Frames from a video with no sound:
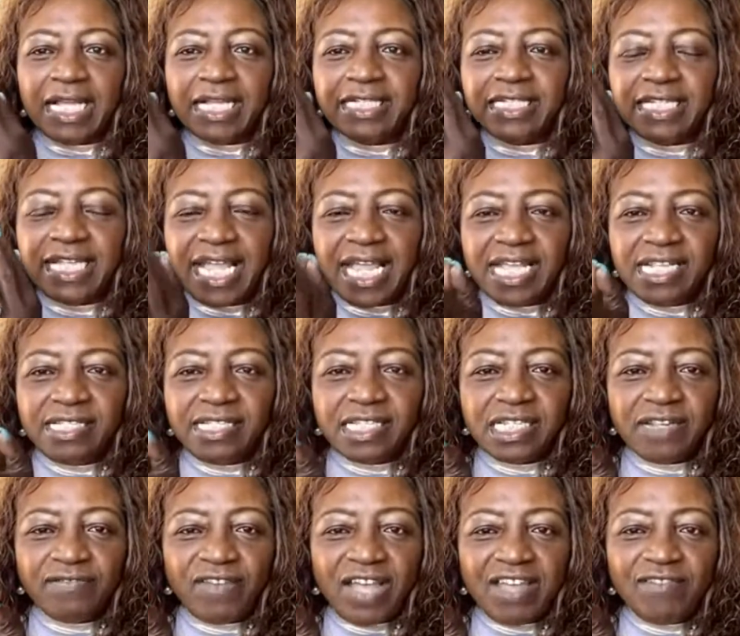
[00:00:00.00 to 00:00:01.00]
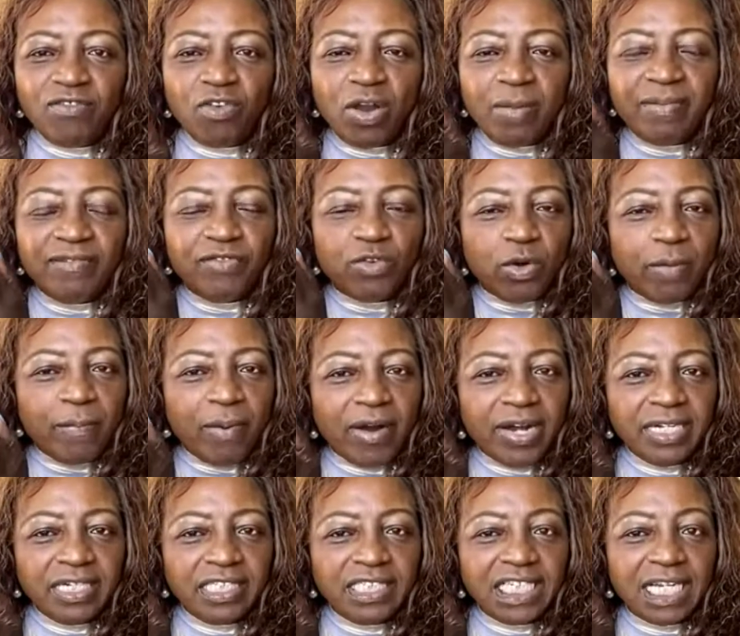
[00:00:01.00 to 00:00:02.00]
A 1065 form if you're a
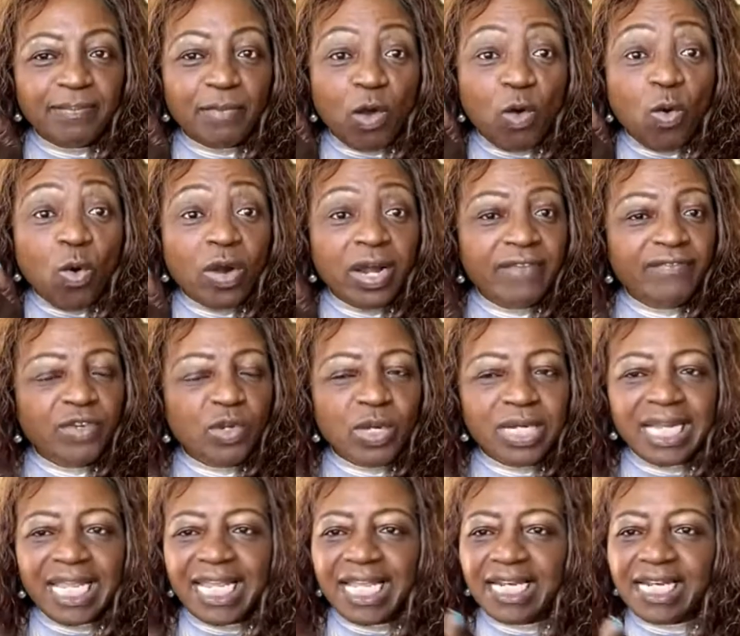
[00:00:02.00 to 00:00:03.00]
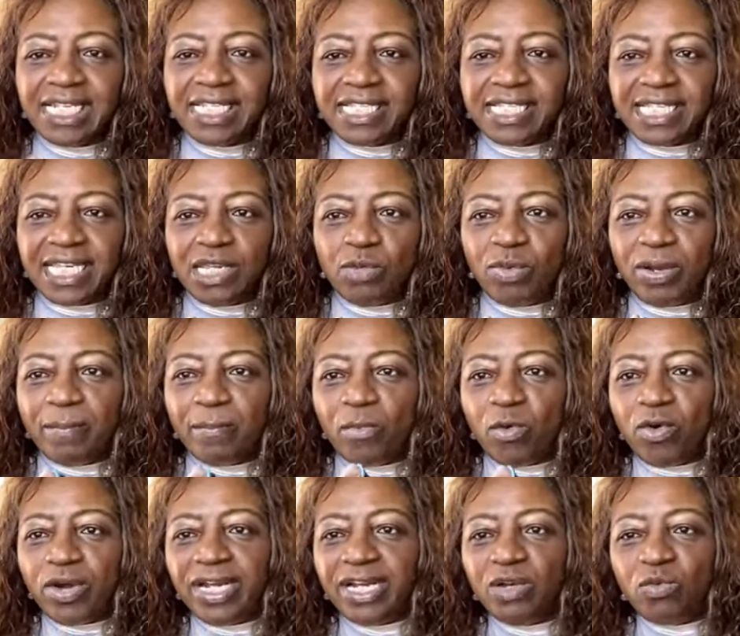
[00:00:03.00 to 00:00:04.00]
partnership, or if you're an LLC with
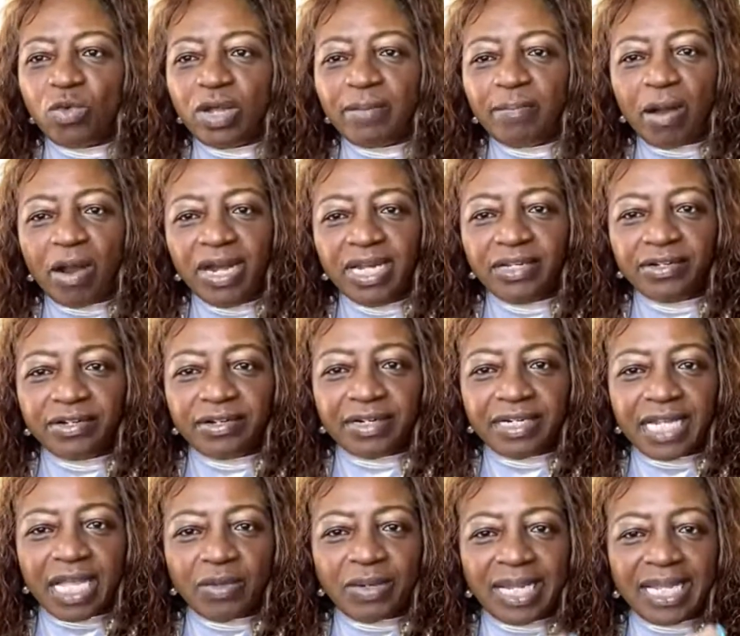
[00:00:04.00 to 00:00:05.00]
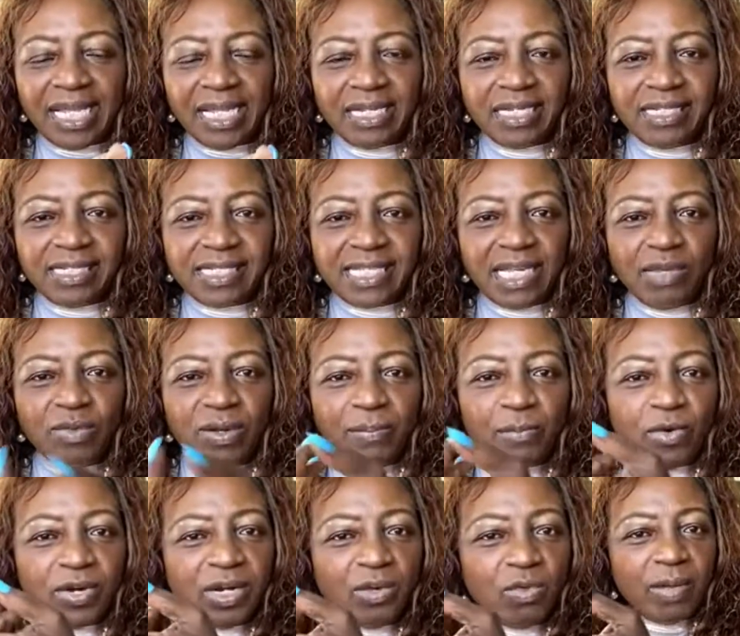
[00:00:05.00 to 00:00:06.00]
more than one partner. Now, the LLC with
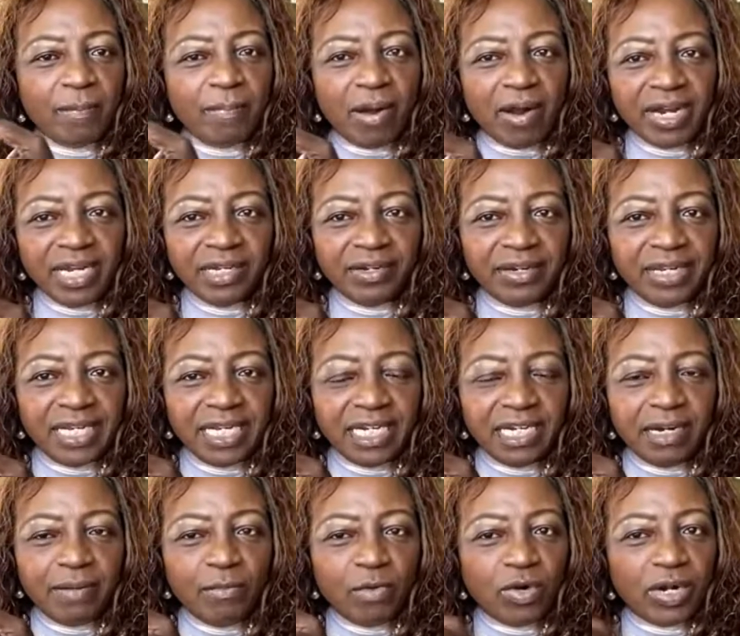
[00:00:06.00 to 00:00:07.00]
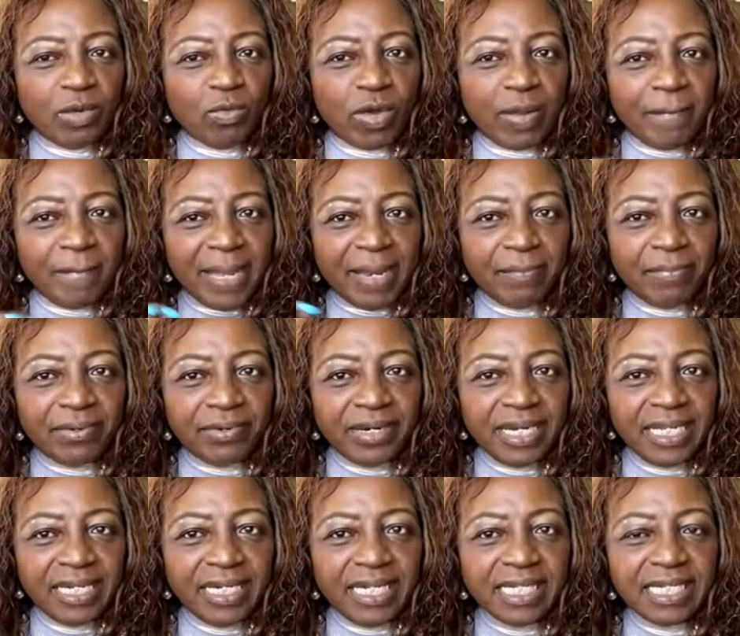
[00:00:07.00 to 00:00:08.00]
more one partner in there, more than one member
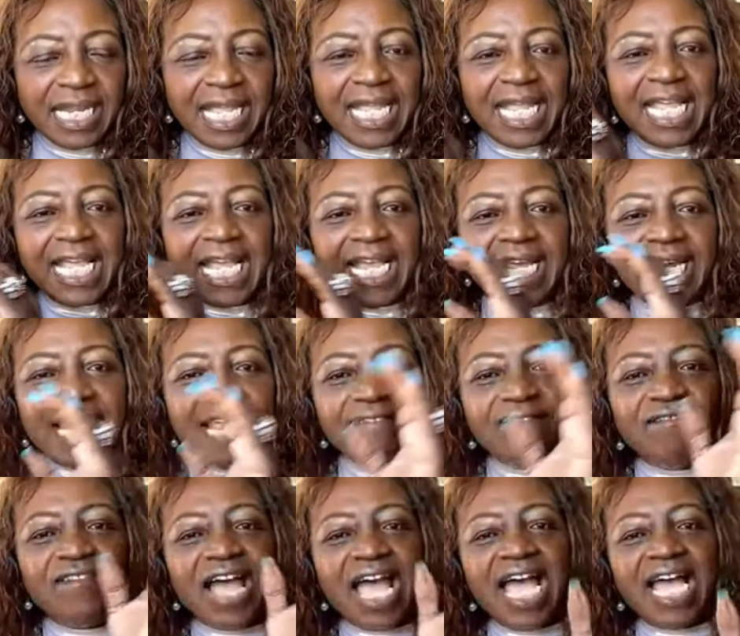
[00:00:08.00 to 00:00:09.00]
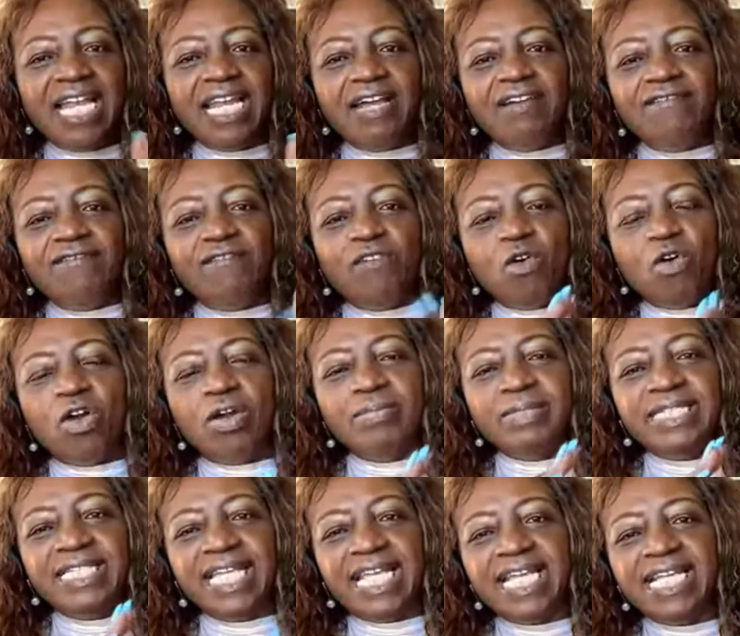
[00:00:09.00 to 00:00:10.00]
in it, they file a
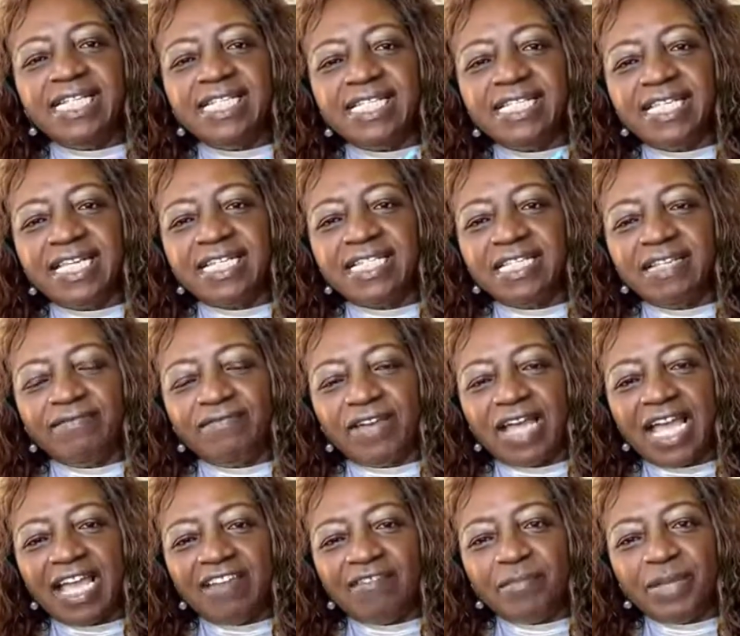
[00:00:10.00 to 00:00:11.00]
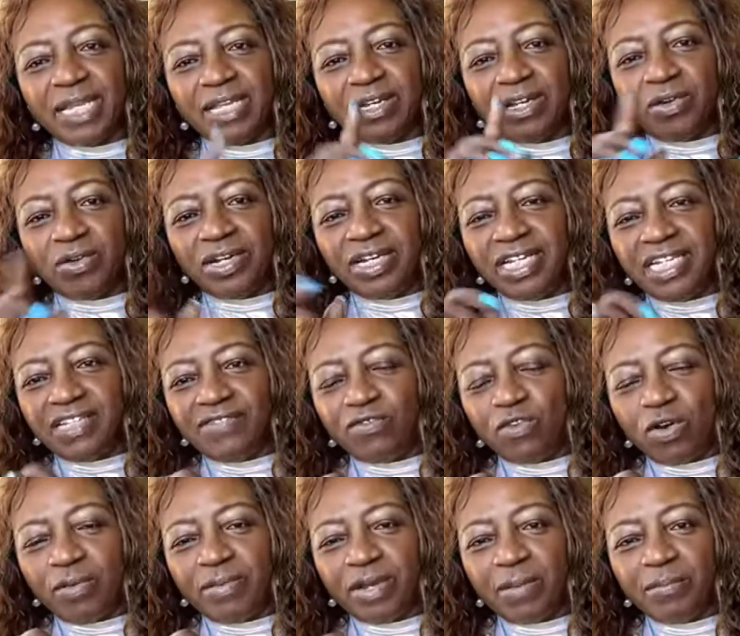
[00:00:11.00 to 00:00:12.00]
form 1065. Make a note of these
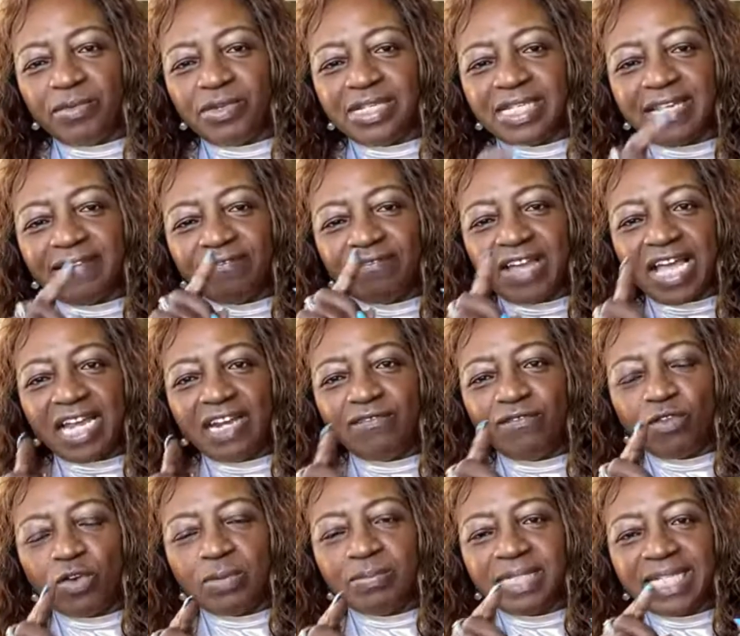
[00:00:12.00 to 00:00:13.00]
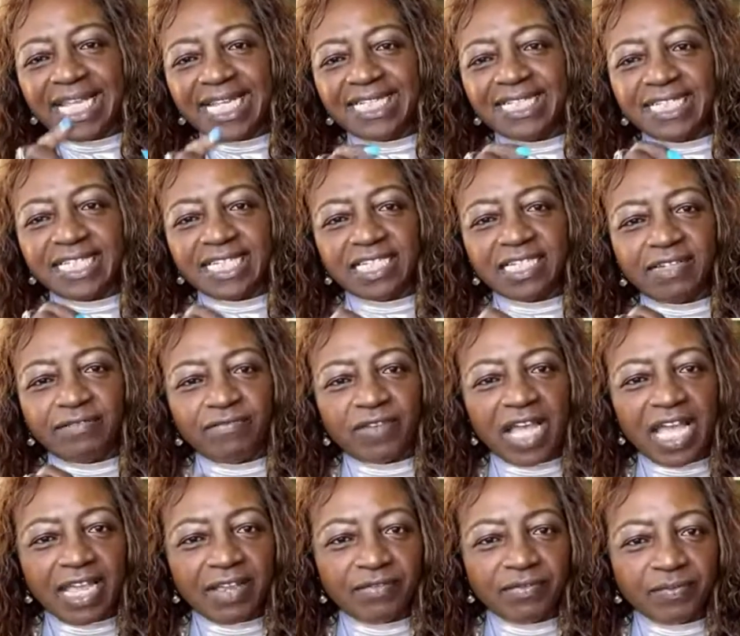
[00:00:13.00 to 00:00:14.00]
form numbers. They file a form
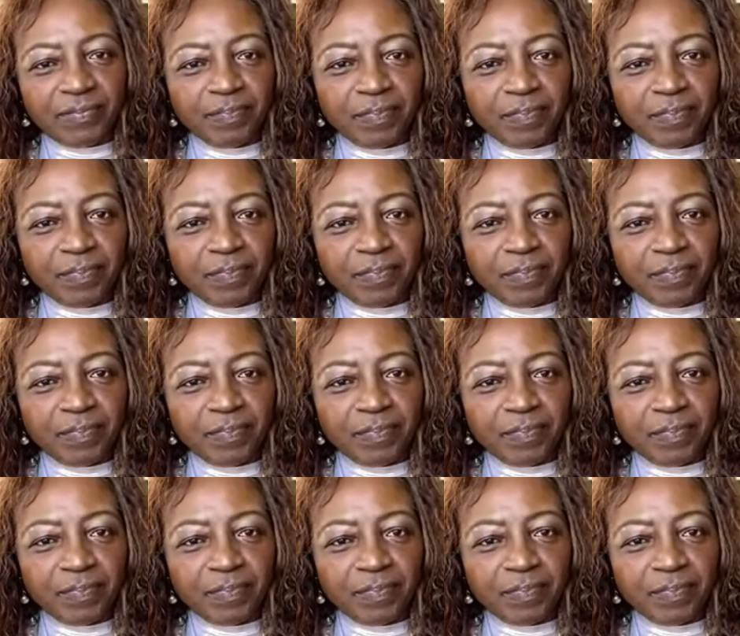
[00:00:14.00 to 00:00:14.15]
1065.